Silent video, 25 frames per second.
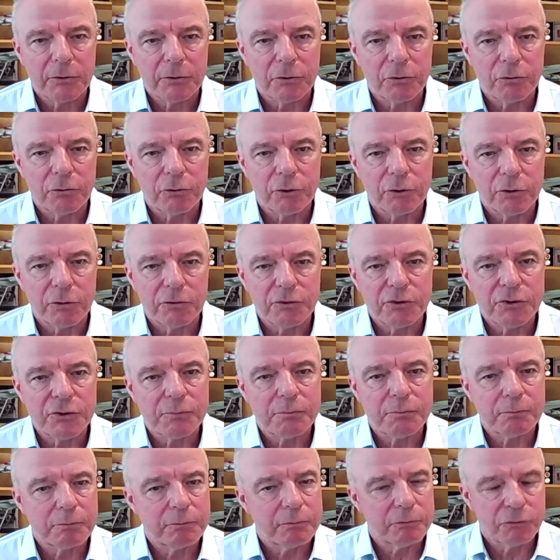
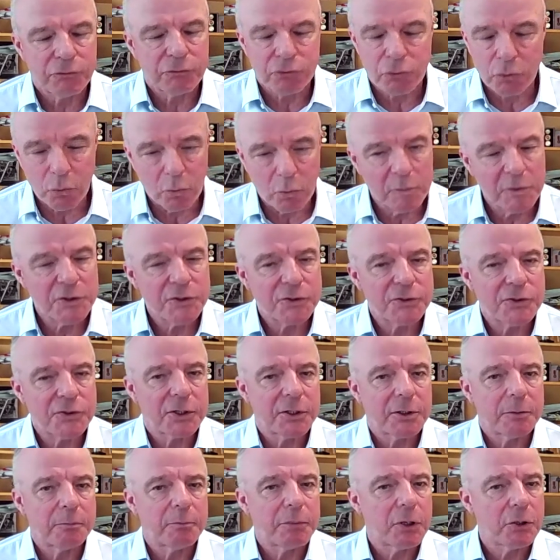its traumas,
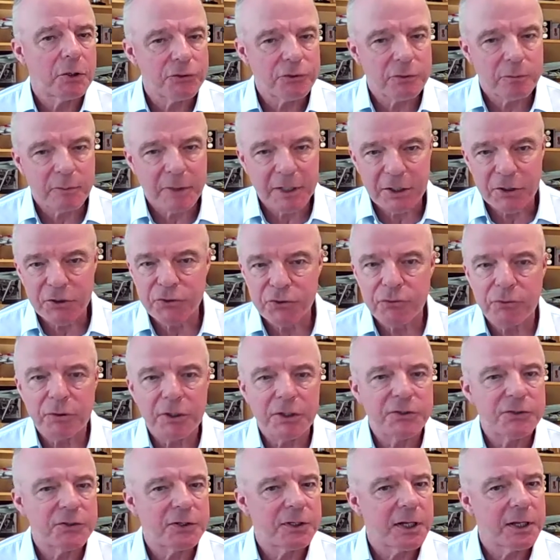post-traumatic
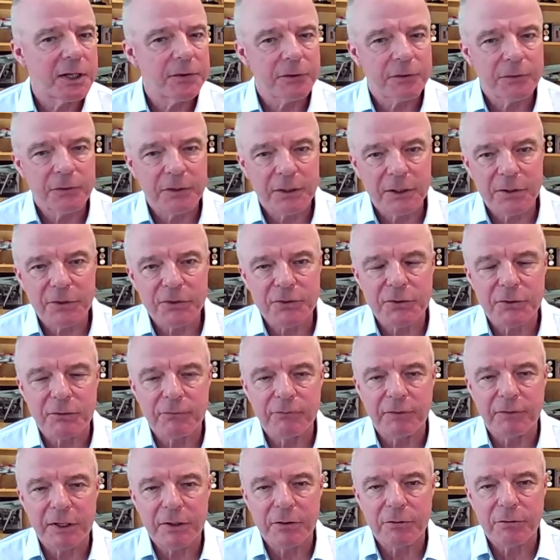stress and other things that
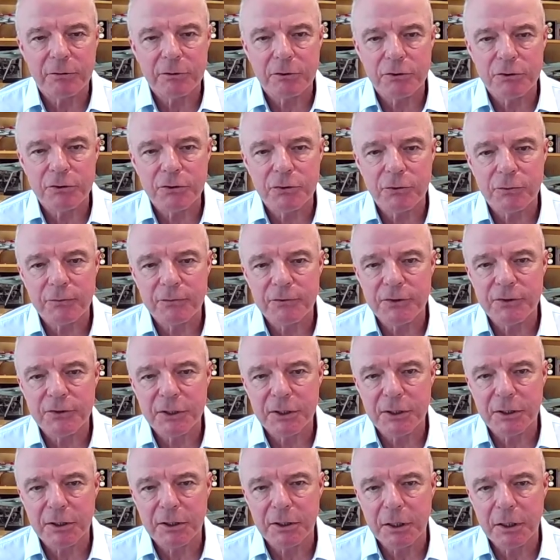veterans who've
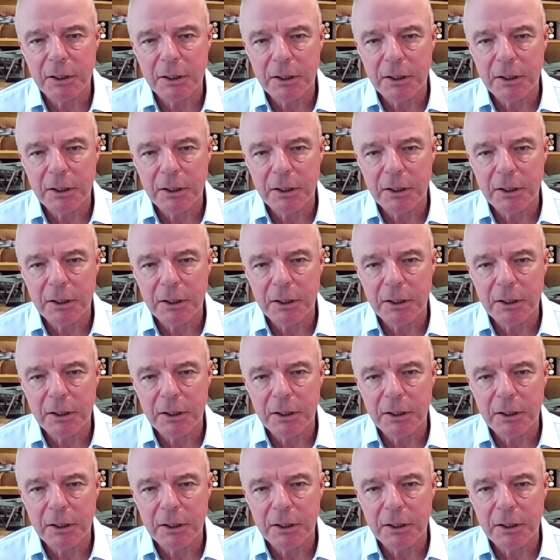seen